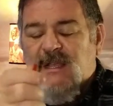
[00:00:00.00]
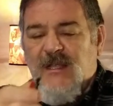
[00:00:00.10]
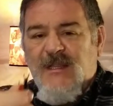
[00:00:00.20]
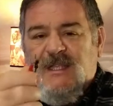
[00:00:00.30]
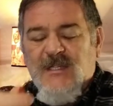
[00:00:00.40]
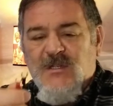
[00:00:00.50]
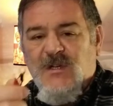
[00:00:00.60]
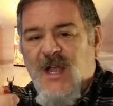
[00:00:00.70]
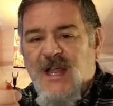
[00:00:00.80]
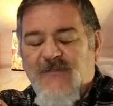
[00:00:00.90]
These are
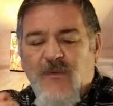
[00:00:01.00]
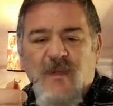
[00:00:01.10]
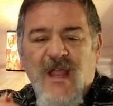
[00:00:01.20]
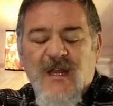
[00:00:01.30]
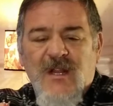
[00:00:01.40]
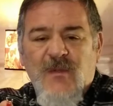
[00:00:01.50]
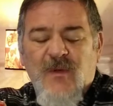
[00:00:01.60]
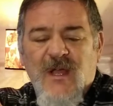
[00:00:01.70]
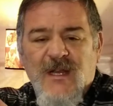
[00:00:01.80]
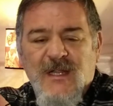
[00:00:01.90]
kind of a pain in the
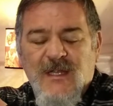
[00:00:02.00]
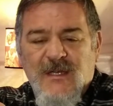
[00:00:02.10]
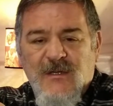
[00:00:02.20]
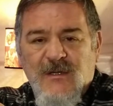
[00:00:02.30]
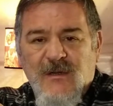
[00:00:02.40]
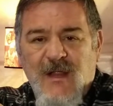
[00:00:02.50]
butt in